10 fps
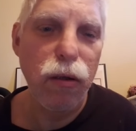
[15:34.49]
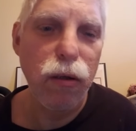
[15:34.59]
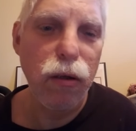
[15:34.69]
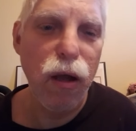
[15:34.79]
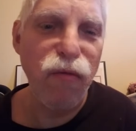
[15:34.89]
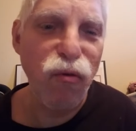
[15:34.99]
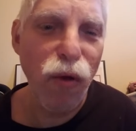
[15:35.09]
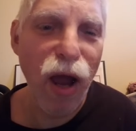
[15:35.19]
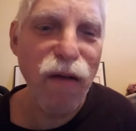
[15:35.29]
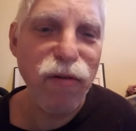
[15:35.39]
If you
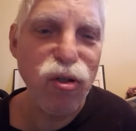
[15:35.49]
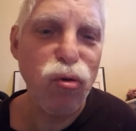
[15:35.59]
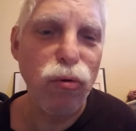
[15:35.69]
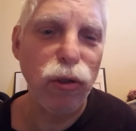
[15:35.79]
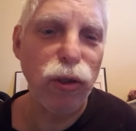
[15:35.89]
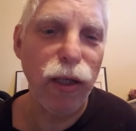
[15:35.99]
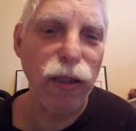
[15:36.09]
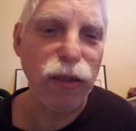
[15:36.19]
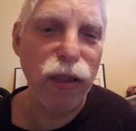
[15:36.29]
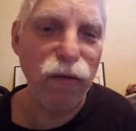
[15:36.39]
have a tool
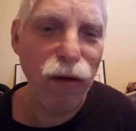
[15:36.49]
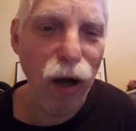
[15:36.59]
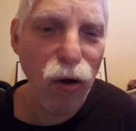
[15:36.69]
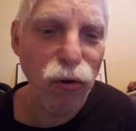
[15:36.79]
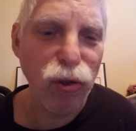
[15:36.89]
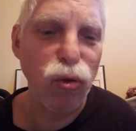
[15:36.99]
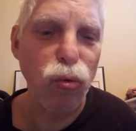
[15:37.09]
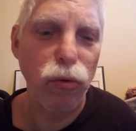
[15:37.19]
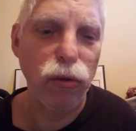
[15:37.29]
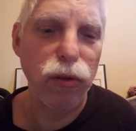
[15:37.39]
chest of 100
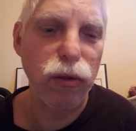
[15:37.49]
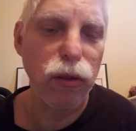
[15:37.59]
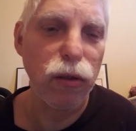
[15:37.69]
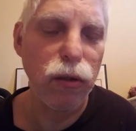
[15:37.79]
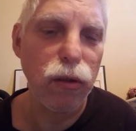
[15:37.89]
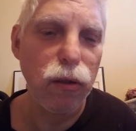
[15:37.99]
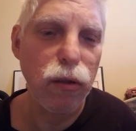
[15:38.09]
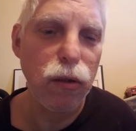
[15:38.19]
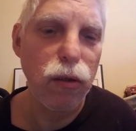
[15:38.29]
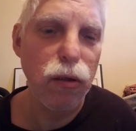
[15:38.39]
tools,
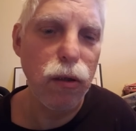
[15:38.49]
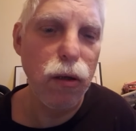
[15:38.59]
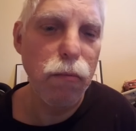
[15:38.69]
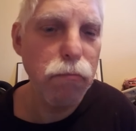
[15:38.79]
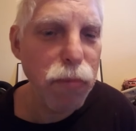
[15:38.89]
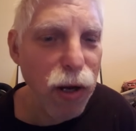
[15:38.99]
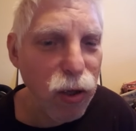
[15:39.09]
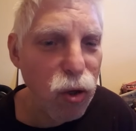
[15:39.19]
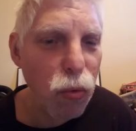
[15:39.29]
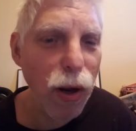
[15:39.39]
pick
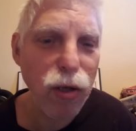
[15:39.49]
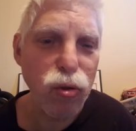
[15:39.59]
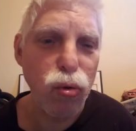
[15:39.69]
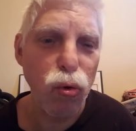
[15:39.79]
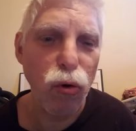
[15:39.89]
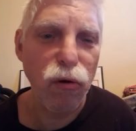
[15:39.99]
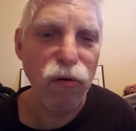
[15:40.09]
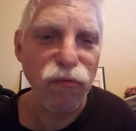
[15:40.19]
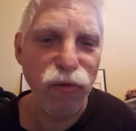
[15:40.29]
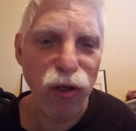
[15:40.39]
the right tool
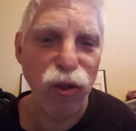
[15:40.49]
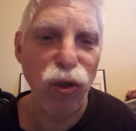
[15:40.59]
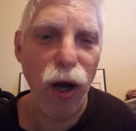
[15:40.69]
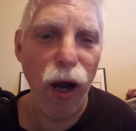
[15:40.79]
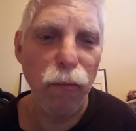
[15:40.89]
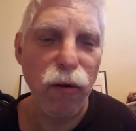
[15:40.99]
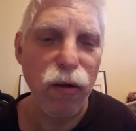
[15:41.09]
for the job.